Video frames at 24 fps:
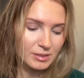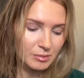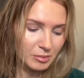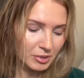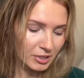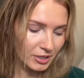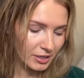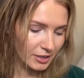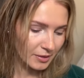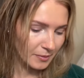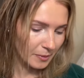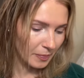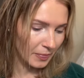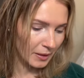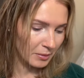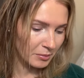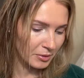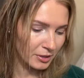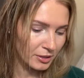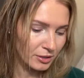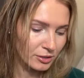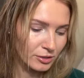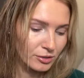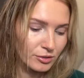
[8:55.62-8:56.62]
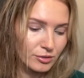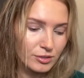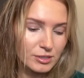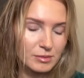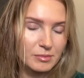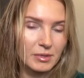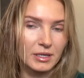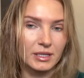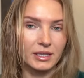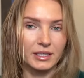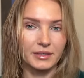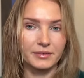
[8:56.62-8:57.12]
a bug. I'm gonna use
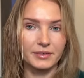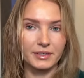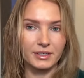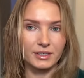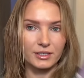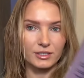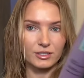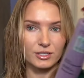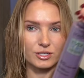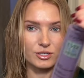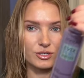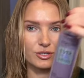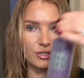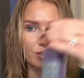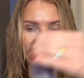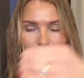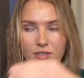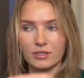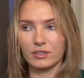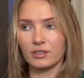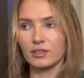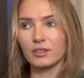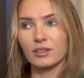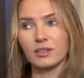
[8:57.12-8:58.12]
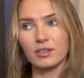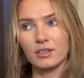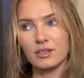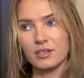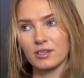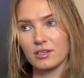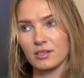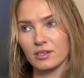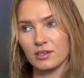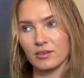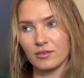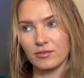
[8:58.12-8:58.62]
my leave-in conditioner
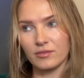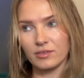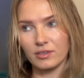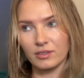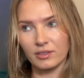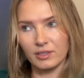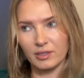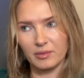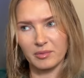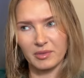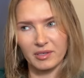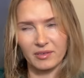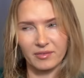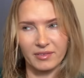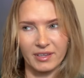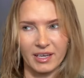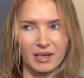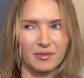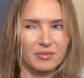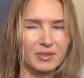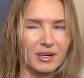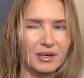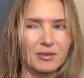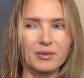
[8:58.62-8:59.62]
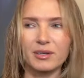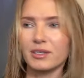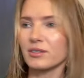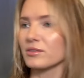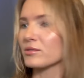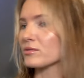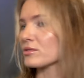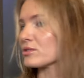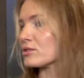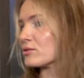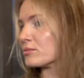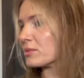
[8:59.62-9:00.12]
for a little bit of that, but I don't want to
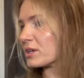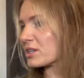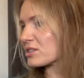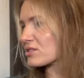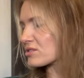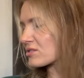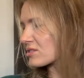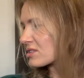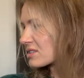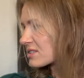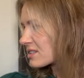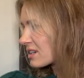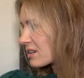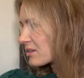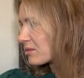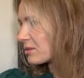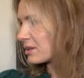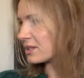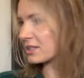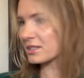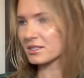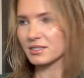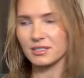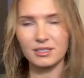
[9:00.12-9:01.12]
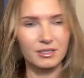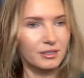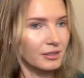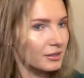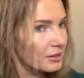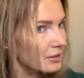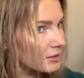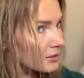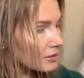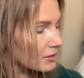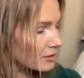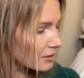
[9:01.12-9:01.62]
do too much because I don't want it to,
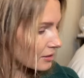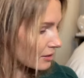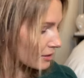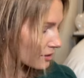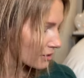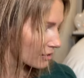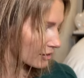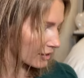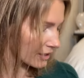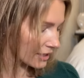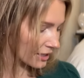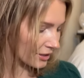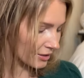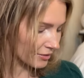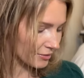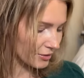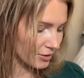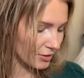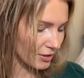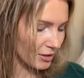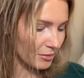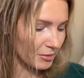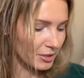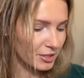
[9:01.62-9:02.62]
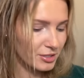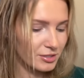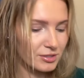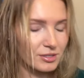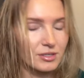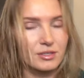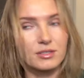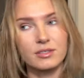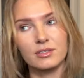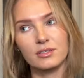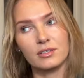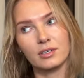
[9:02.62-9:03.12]
like, I don't even know how much
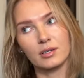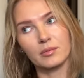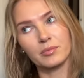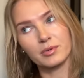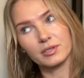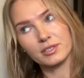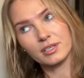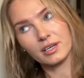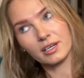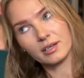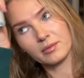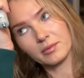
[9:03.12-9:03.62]
this is gonna protect